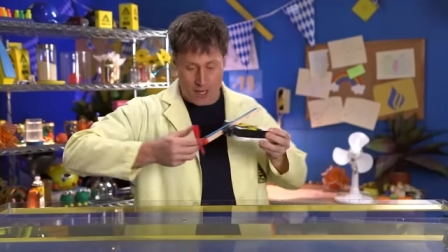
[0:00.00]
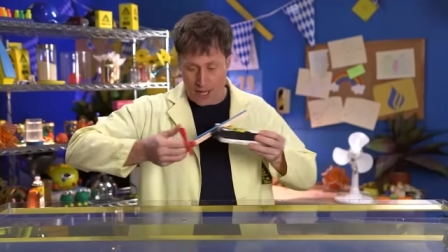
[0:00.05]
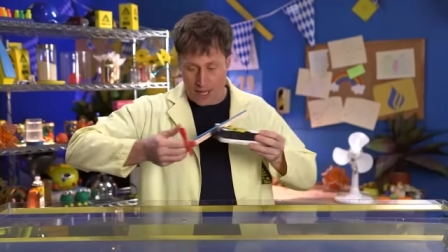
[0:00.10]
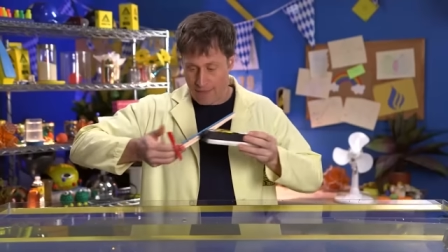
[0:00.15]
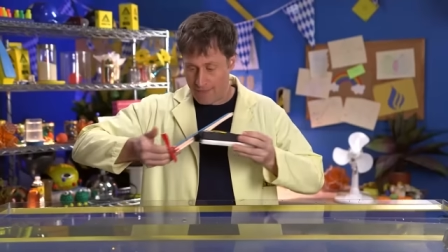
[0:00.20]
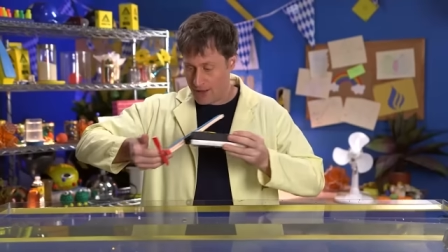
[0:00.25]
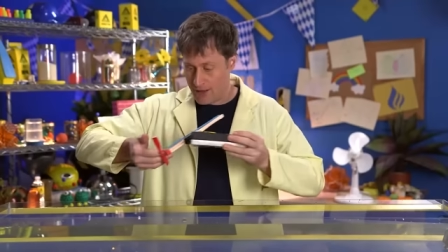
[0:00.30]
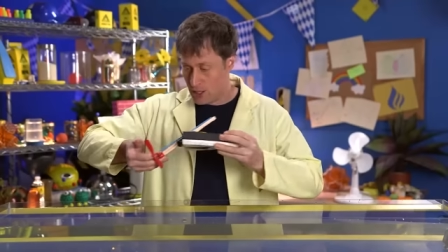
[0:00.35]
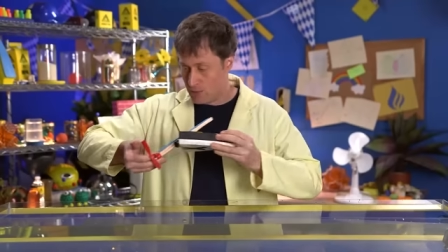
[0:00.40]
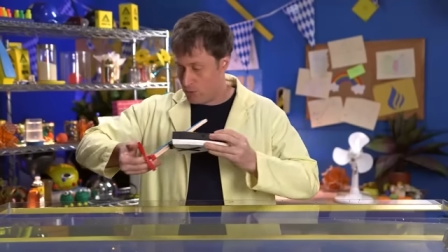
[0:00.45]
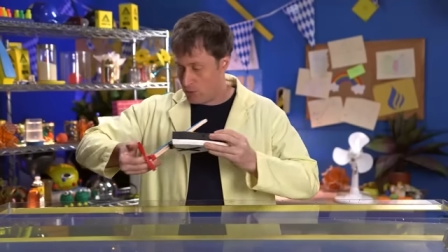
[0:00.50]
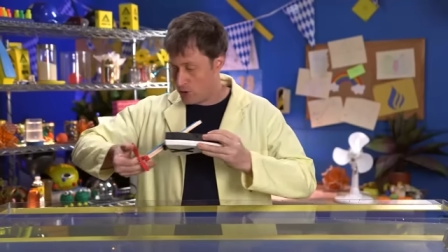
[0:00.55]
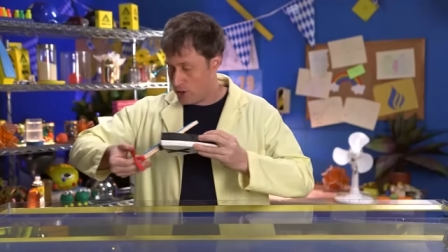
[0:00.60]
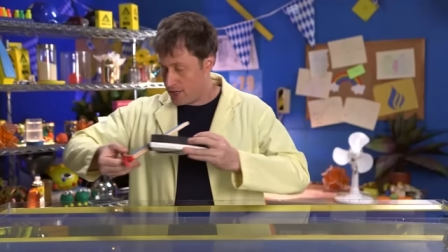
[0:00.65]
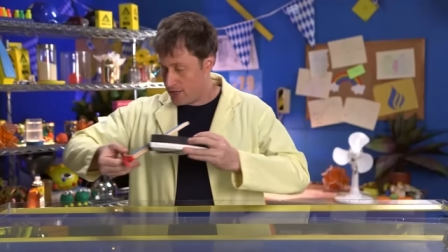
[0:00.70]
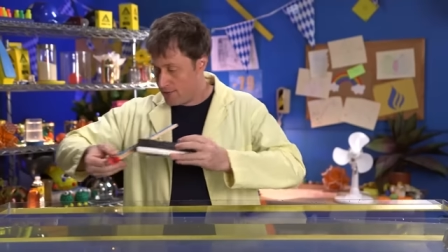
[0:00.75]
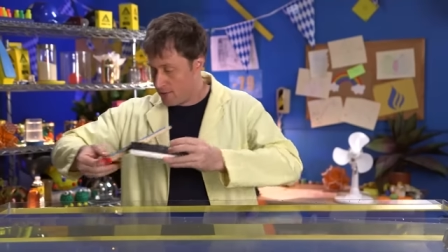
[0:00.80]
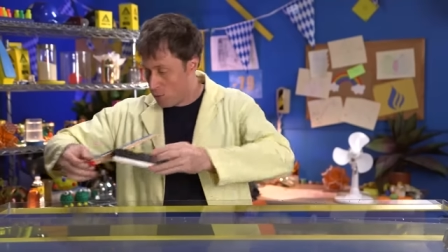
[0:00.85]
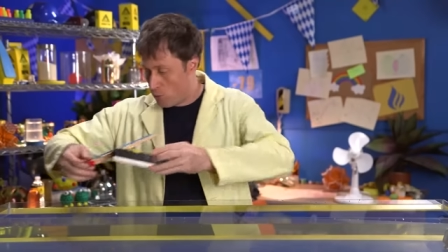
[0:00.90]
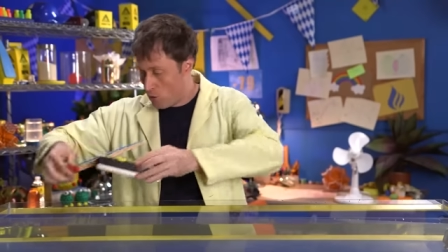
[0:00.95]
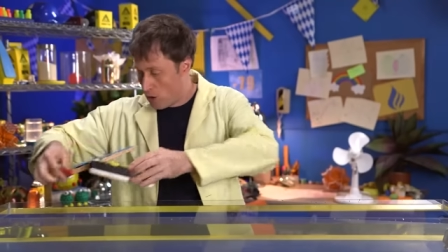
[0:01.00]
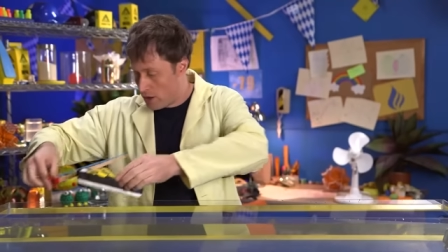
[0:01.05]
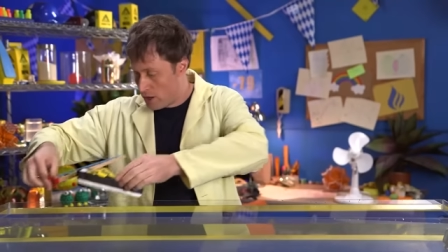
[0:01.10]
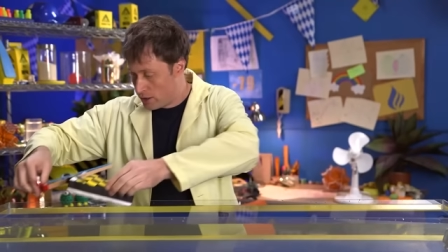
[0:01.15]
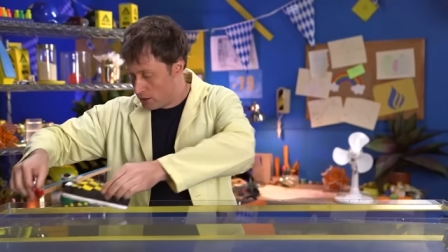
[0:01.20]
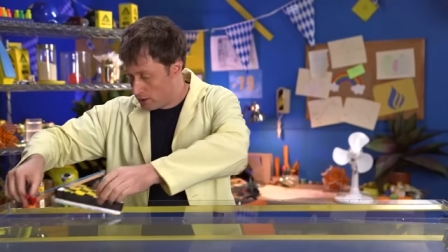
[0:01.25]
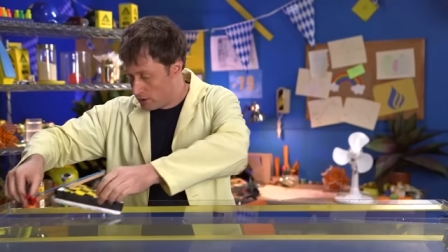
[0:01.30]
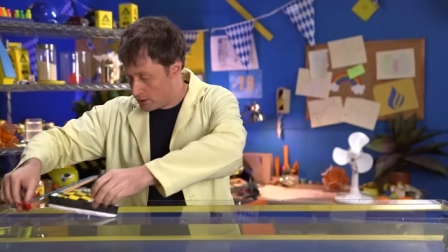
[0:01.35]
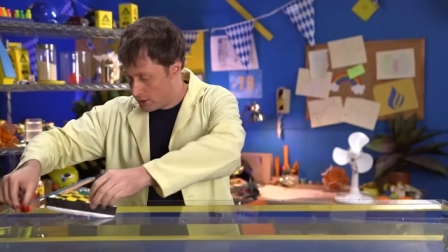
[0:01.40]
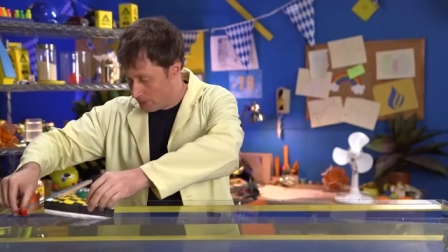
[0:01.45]
And then you put it in the
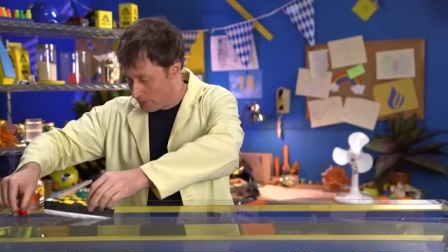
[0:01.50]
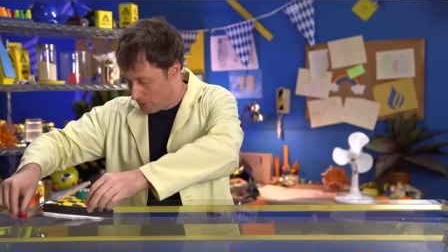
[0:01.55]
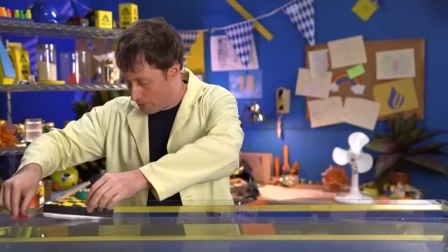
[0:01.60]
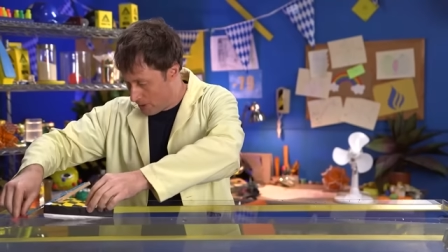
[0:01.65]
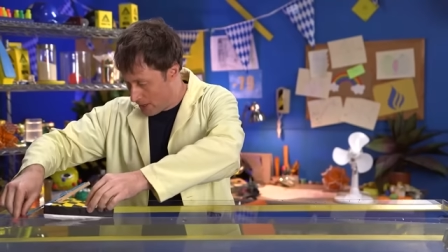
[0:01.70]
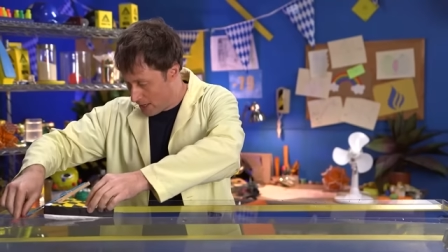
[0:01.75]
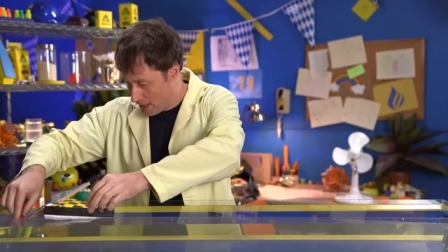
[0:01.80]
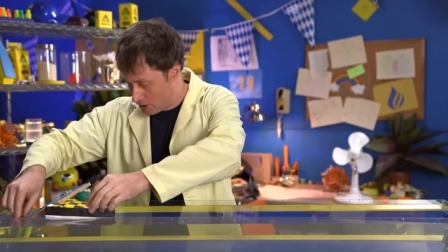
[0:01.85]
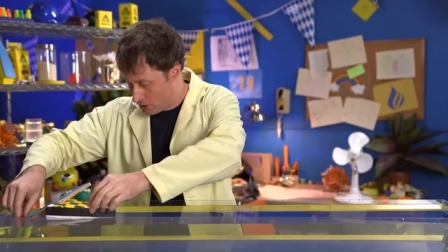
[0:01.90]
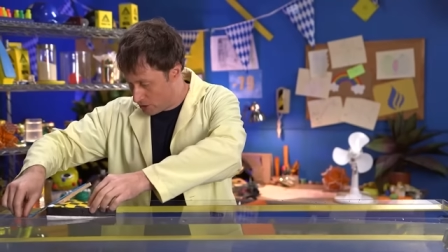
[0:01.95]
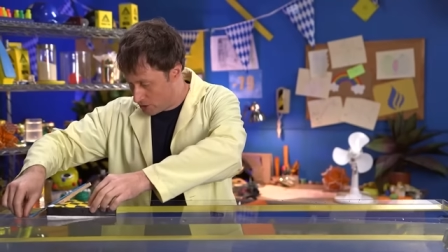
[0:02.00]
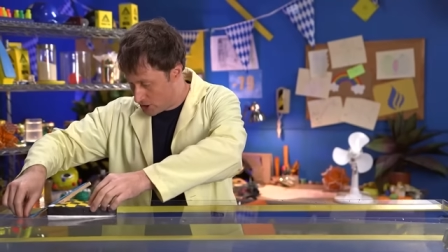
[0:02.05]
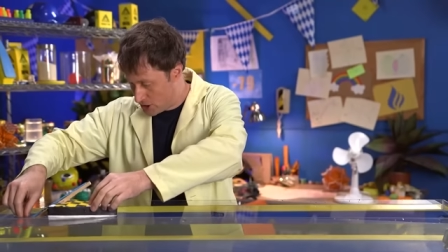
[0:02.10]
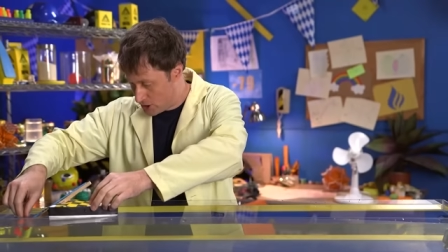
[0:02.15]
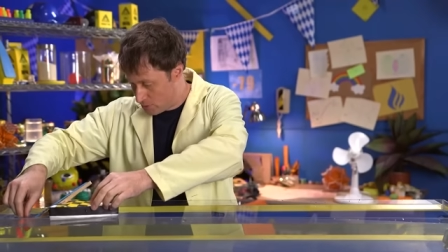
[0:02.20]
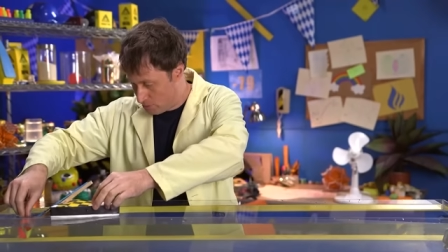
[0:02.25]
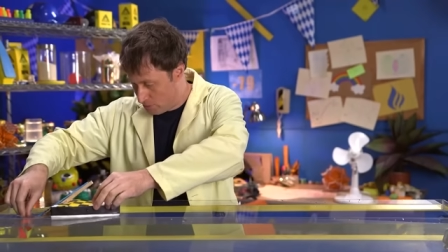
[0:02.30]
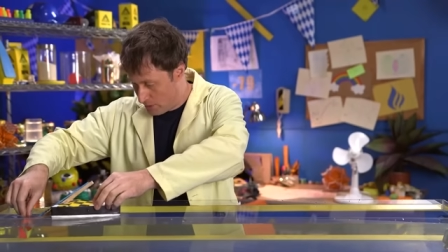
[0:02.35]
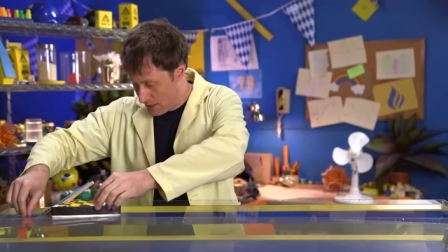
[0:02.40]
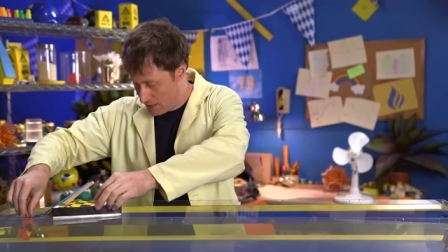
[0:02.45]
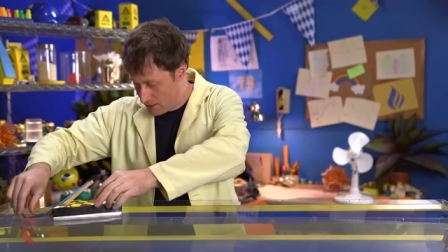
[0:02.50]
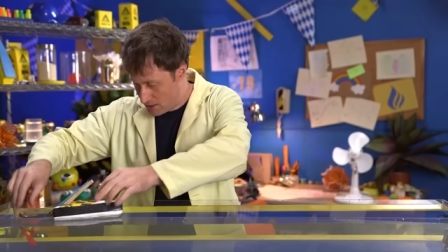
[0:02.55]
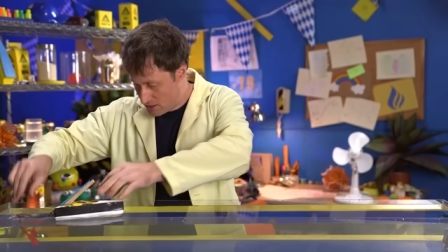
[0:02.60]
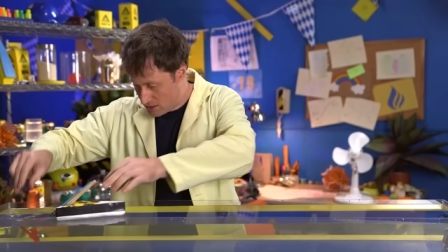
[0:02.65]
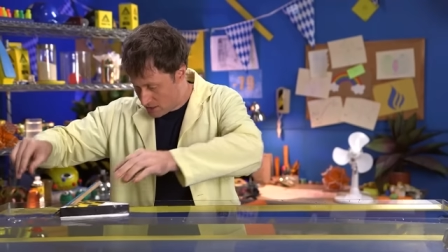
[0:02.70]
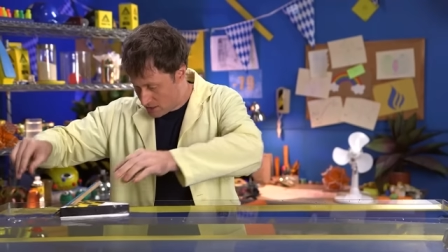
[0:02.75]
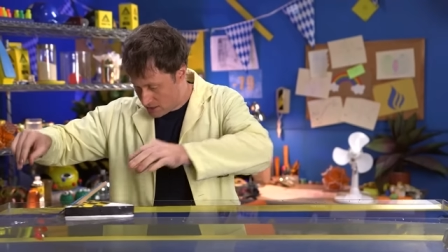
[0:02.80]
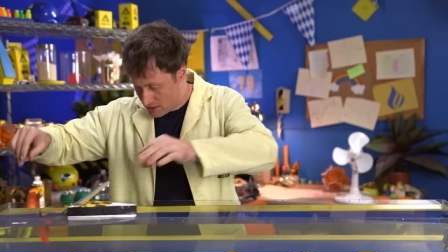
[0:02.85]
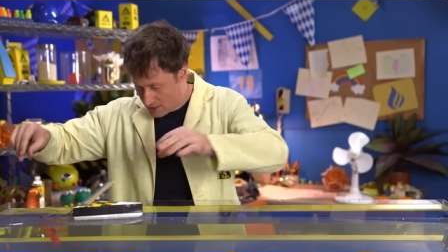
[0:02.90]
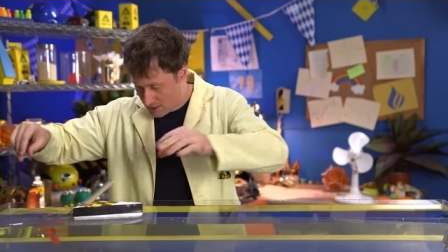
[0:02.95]
water, the propeller
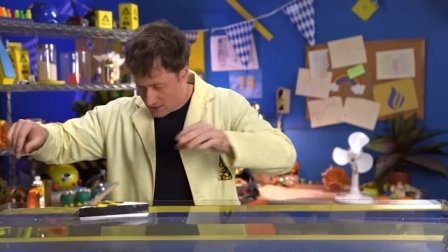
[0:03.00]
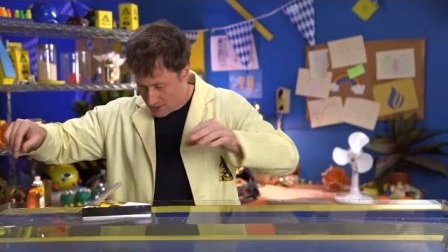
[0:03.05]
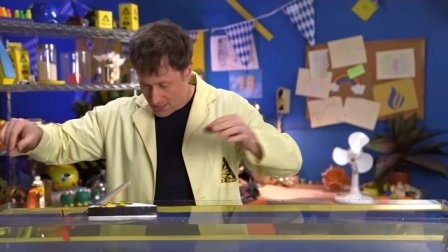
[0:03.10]
spins,